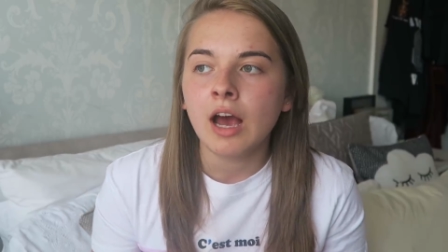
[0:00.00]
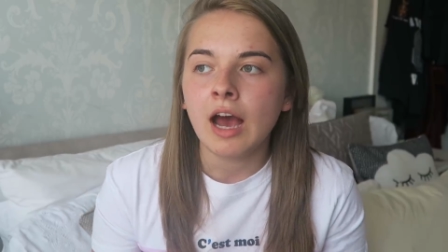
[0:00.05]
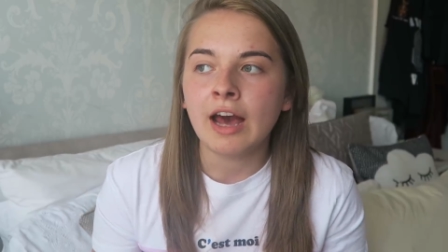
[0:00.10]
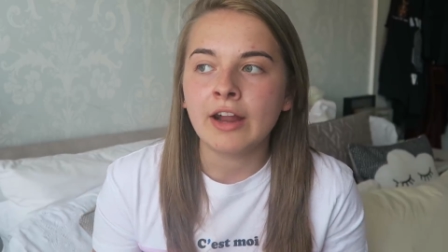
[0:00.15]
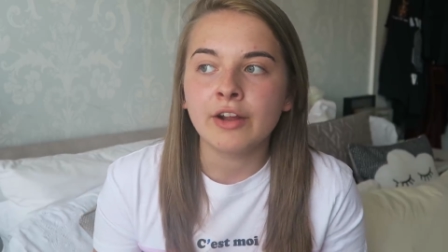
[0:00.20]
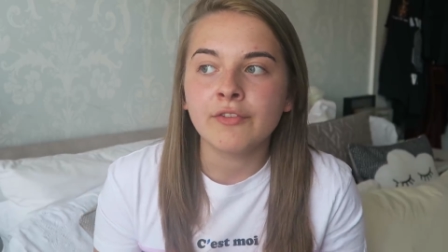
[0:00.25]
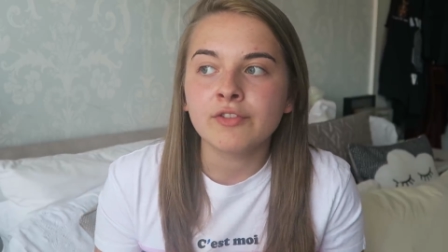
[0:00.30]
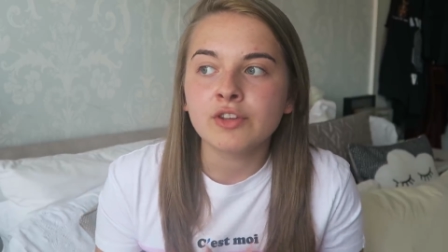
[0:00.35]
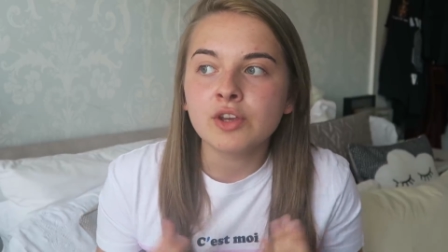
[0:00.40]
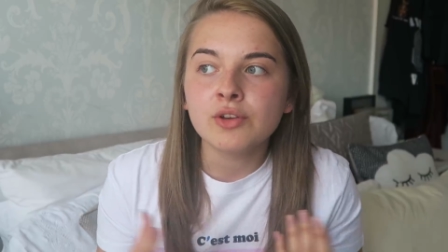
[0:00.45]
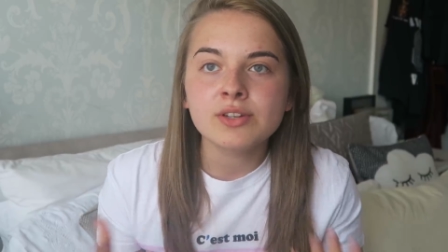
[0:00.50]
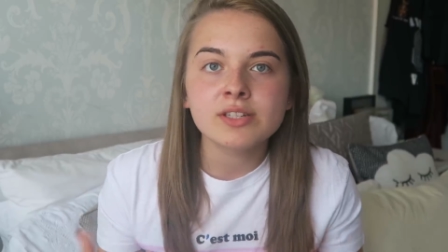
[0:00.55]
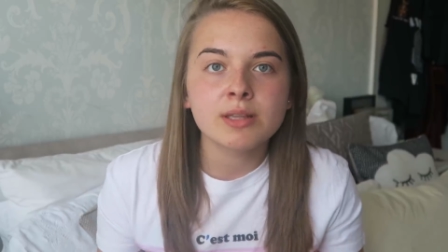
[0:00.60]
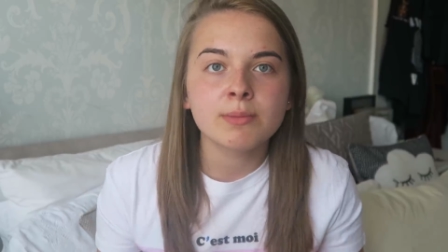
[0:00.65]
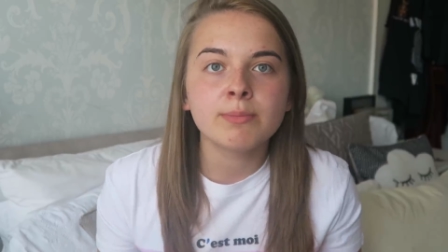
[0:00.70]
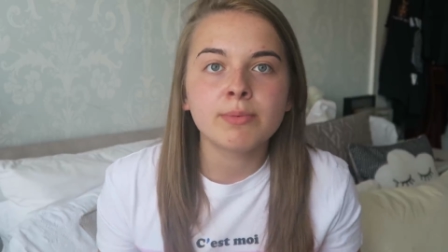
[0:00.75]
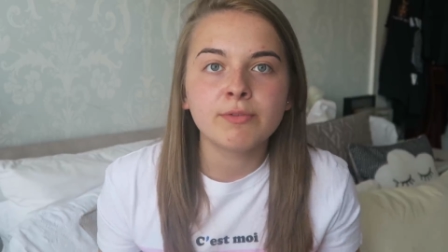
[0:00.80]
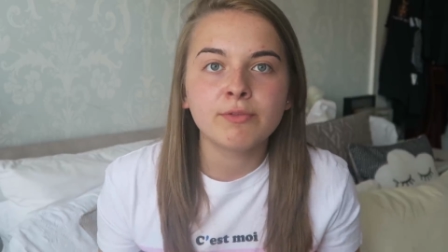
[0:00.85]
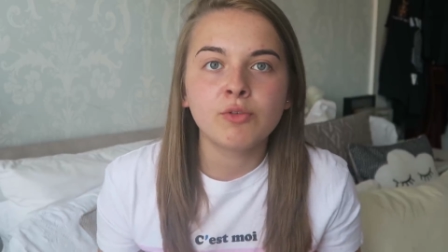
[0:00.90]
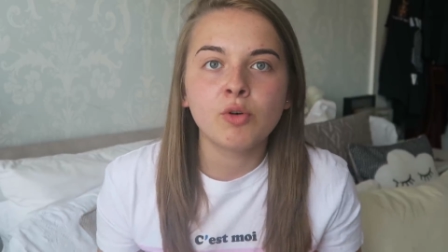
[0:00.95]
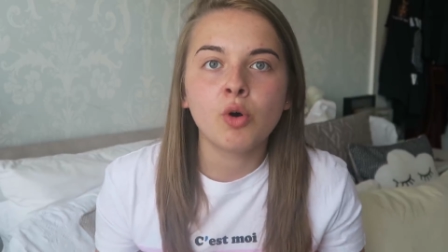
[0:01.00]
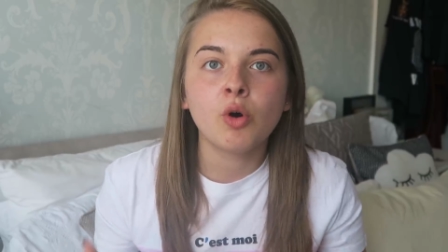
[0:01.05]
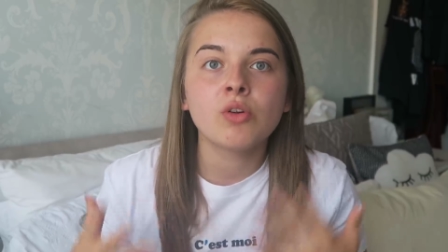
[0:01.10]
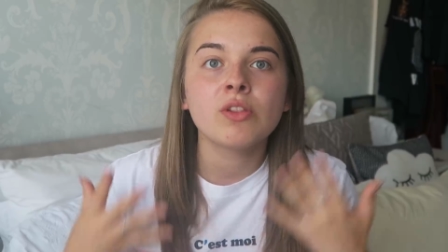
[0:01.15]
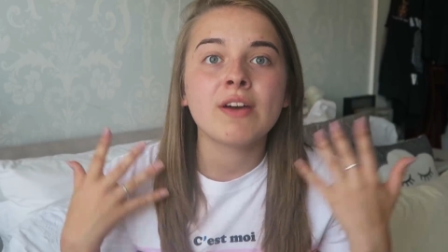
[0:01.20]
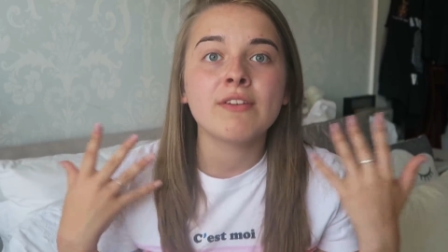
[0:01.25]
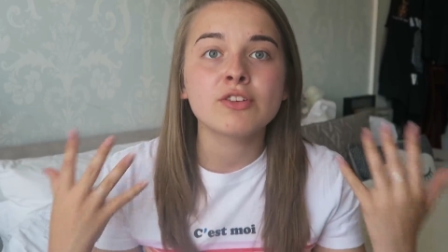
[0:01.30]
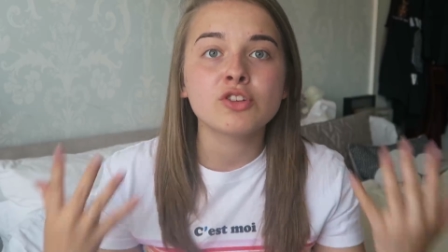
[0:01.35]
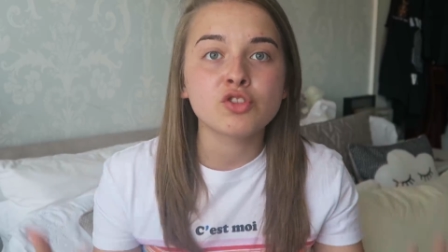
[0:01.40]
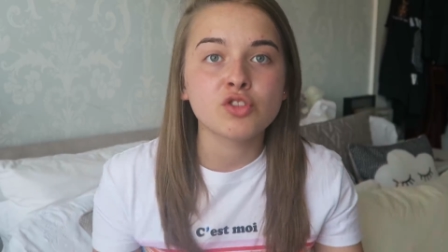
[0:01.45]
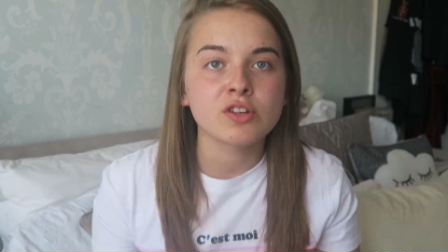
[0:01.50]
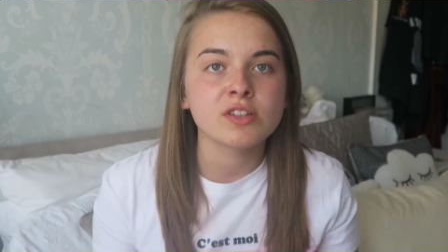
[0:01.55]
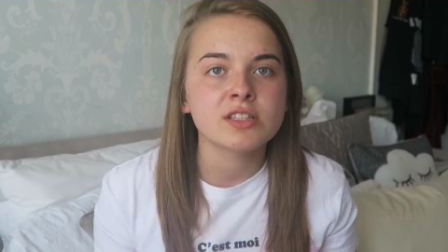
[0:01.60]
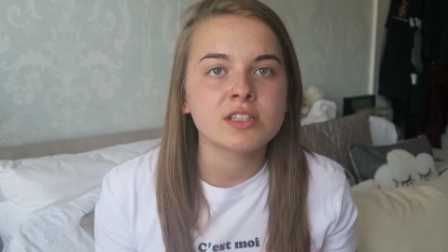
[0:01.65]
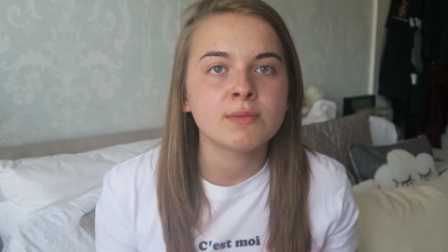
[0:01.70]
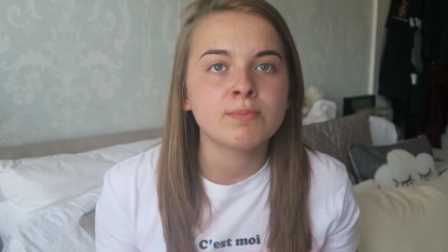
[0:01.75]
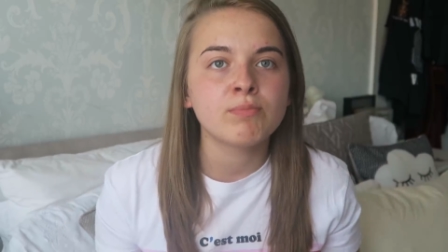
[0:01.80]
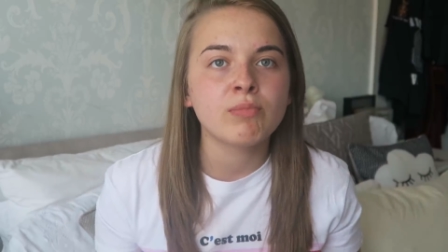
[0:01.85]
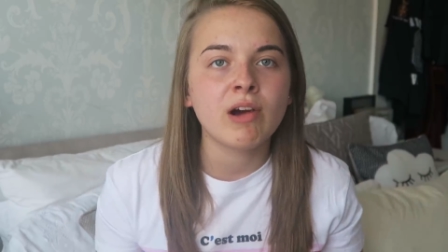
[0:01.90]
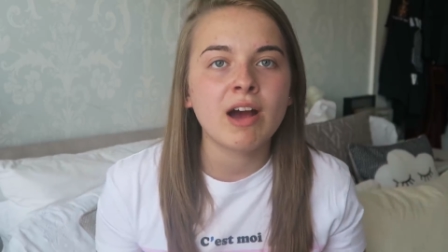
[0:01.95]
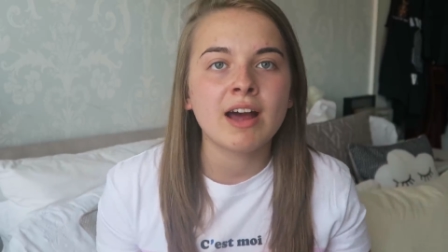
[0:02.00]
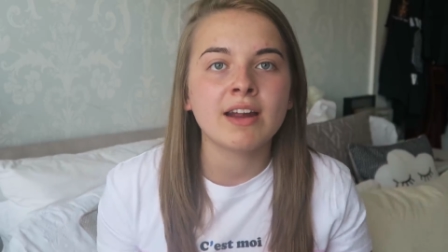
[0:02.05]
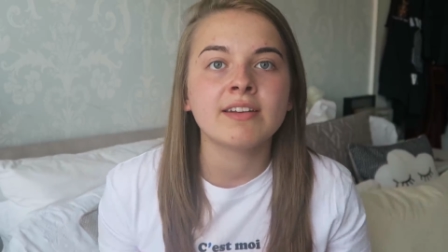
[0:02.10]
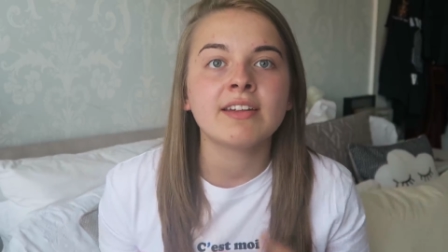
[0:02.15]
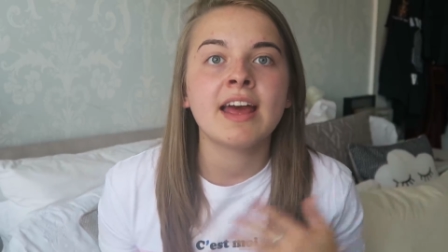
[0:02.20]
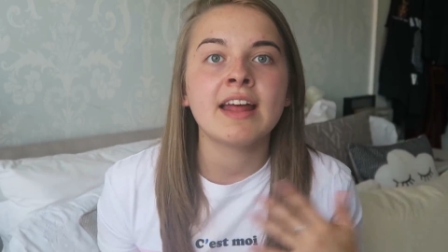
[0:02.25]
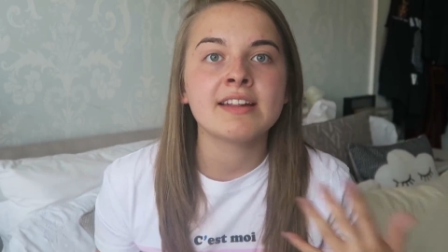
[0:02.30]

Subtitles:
And I've used them before, they're a trusted brand,